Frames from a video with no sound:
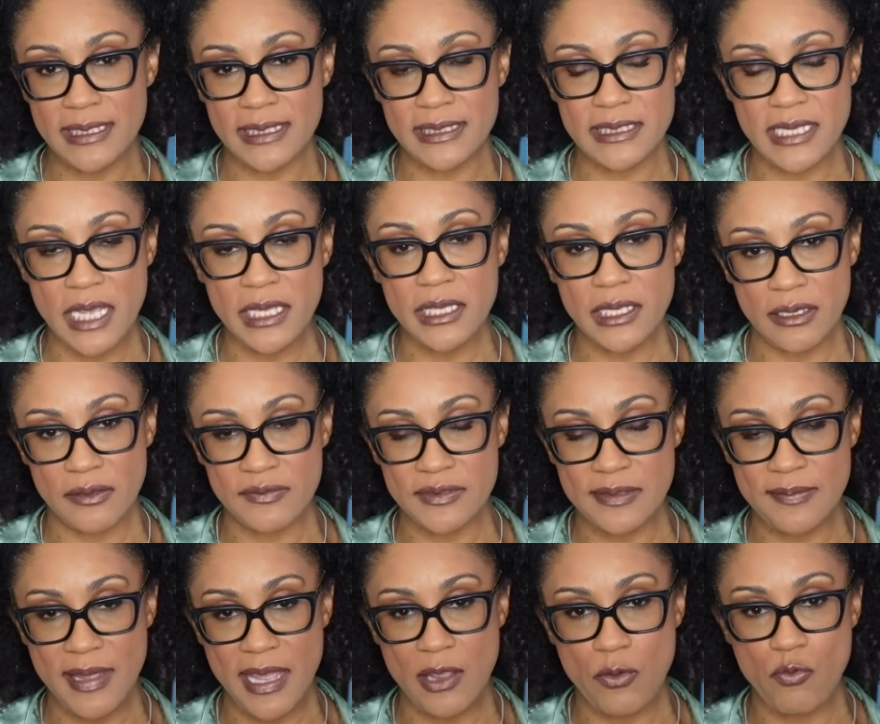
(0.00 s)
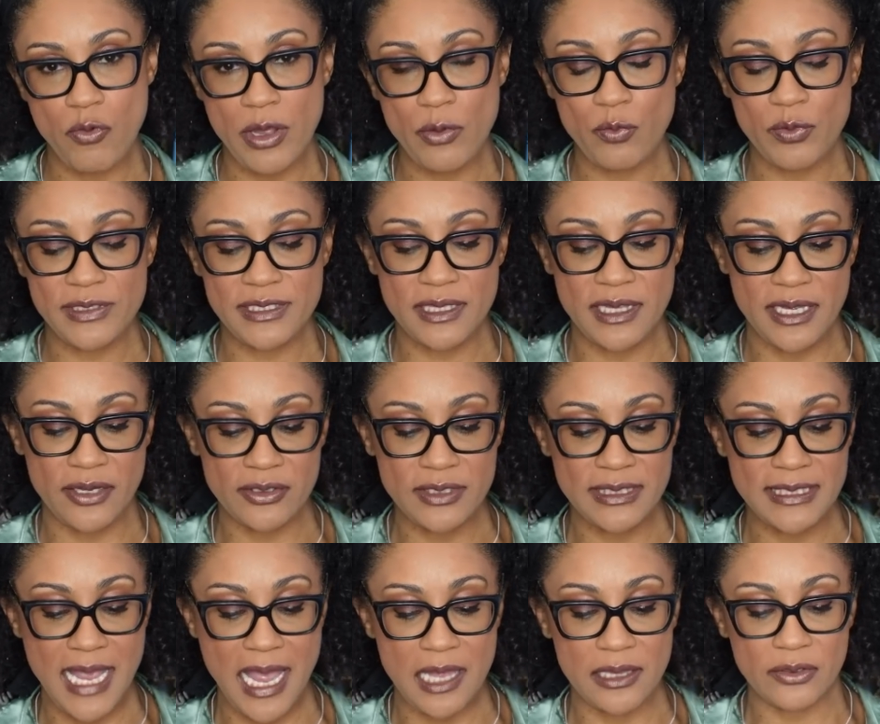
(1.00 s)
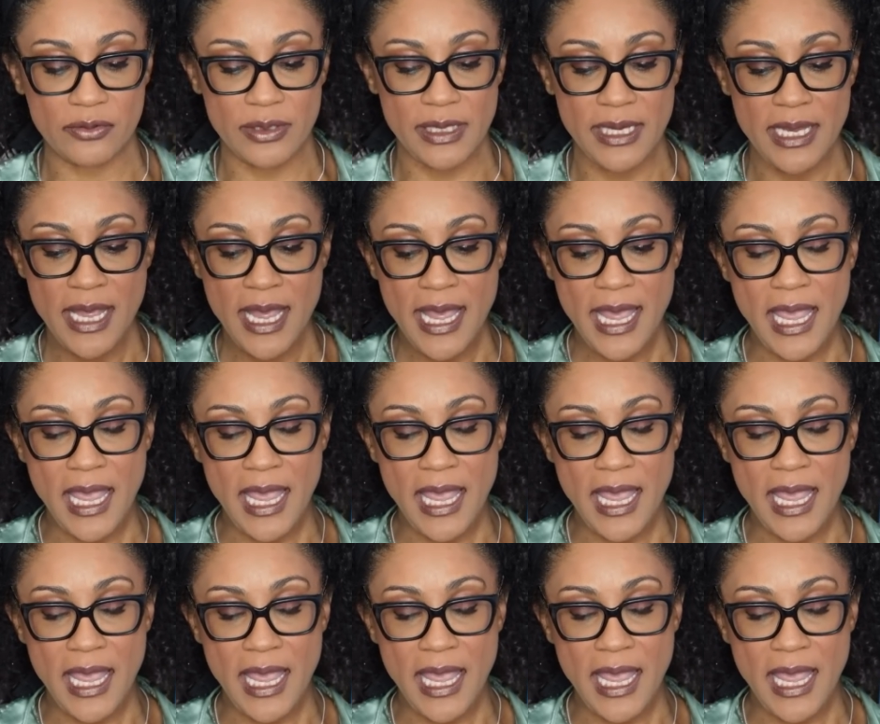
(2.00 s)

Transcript: executives make? What was their salary?